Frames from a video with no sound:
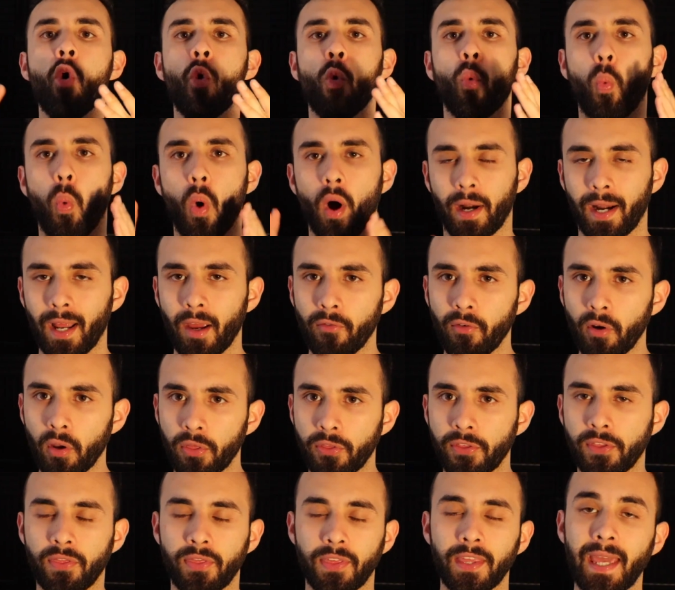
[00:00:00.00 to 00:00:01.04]
Whatever
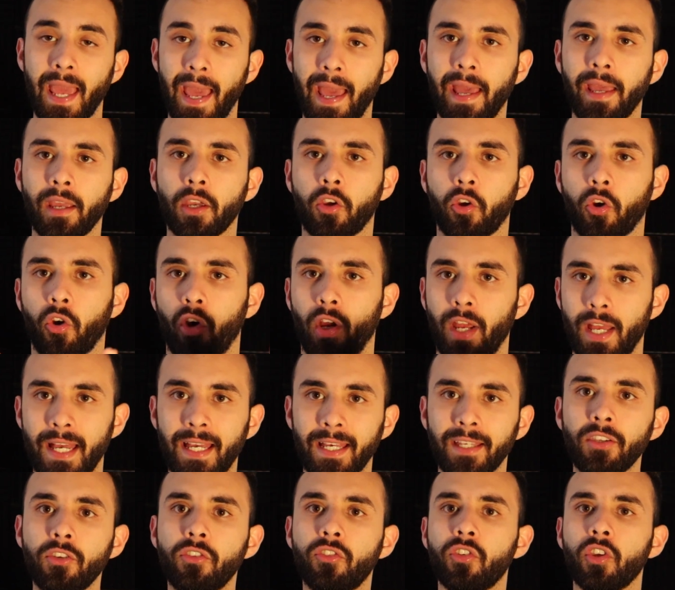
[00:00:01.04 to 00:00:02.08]
the anchor
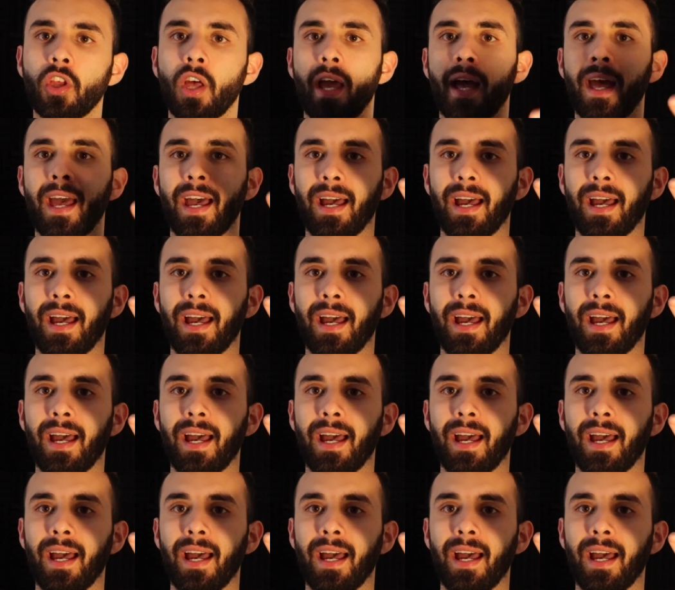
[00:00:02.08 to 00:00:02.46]
is,